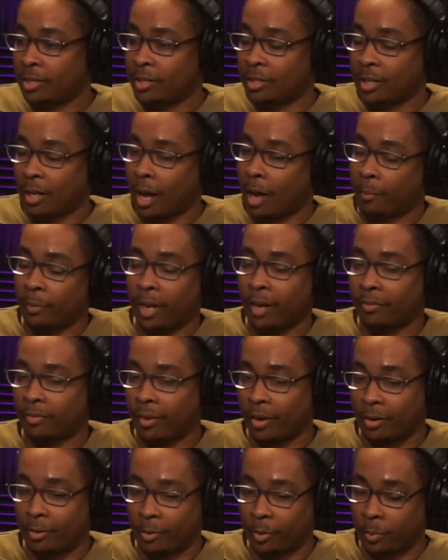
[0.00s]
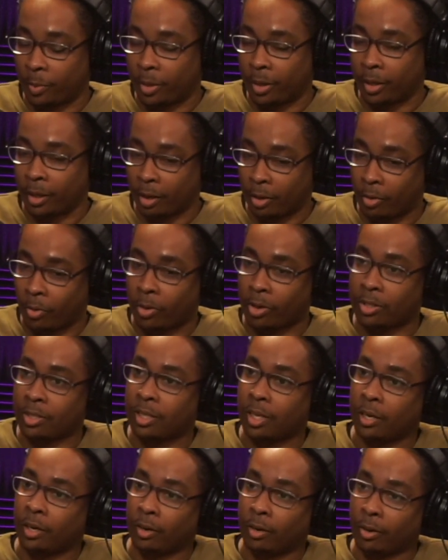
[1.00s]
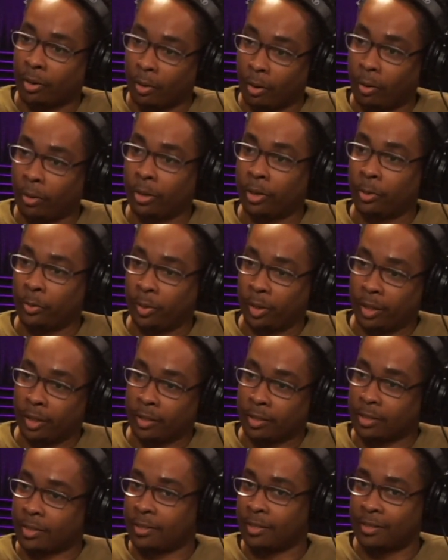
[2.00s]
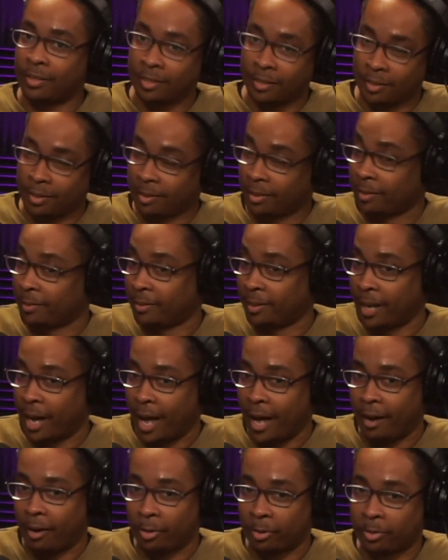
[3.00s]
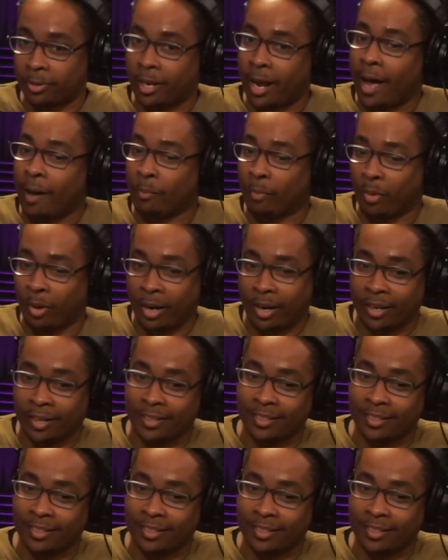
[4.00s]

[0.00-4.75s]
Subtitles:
So I'm not federal, but across their unions now, not Britain.